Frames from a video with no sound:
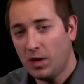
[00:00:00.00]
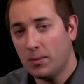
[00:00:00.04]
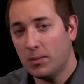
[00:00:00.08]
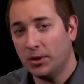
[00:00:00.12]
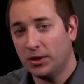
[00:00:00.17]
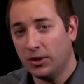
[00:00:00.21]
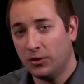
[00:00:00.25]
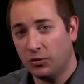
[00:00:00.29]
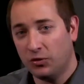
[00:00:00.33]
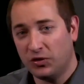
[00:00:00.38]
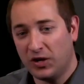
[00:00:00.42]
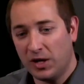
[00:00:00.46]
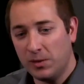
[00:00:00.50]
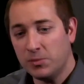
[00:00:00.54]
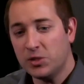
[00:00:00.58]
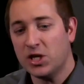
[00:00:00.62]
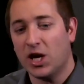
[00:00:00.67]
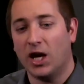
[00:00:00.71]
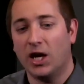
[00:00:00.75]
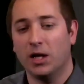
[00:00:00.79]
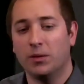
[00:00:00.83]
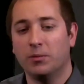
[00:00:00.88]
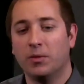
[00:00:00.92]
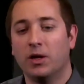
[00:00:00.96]
but at the same
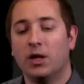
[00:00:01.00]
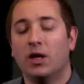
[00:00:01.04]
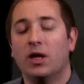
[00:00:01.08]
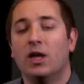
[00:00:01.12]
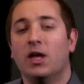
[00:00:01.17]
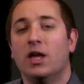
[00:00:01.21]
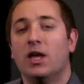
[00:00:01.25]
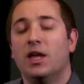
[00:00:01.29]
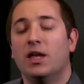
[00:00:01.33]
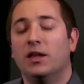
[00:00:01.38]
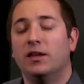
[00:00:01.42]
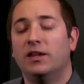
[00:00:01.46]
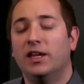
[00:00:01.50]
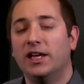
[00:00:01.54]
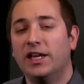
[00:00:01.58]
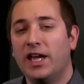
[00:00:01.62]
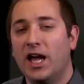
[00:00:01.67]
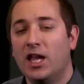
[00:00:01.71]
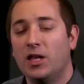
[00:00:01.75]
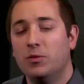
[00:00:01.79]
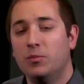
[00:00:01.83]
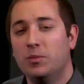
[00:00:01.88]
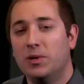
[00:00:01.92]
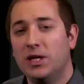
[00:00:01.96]
time, they
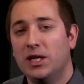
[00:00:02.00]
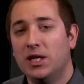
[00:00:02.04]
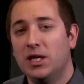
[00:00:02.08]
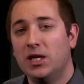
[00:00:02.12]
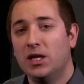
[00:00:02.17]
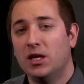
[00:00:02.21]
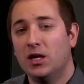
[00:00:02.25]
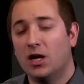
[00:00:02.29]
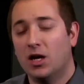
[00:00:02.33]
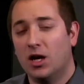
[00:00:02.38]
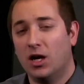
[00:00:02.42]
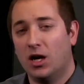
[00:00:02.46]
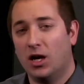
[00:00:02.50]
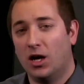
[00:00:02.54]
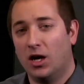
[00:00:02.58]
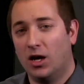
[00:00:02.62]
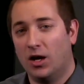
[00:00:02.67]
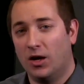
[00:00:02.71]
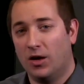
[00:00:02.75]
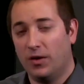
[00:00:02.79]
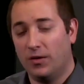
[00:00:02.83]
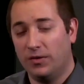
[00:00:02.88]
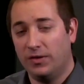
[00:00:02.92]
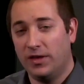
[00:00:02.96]

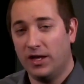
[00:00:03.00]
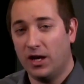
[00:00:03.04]
are